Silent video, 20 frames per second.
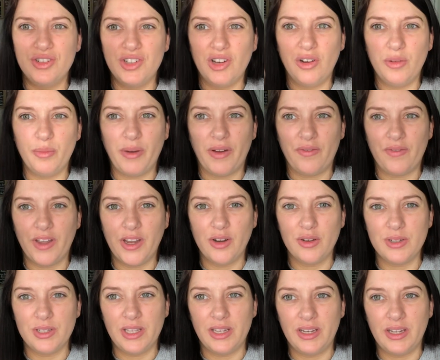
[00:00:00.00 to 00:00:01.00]
dunk my
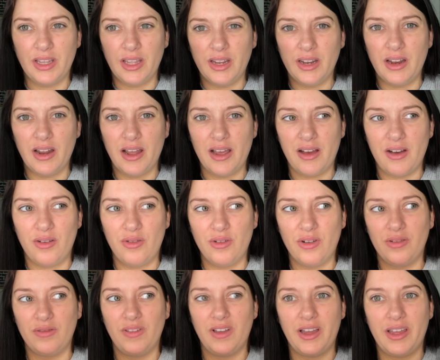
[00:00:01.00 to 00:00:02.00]
fingers in to get it out
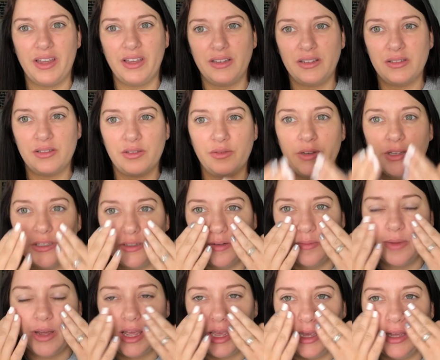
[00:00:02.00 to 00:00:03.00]
or like squeeze it on
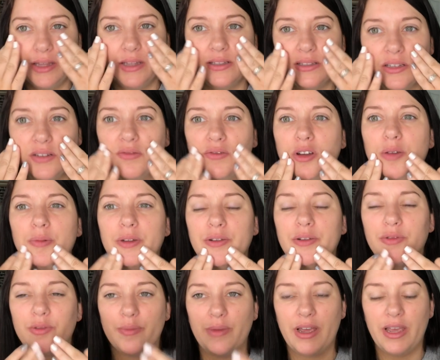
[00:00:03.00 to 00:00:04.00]
my hands and rub it in
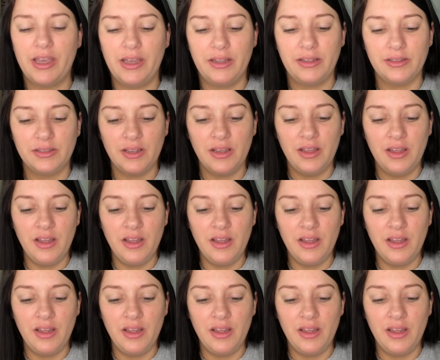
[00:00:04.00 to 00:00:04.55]
with my hands.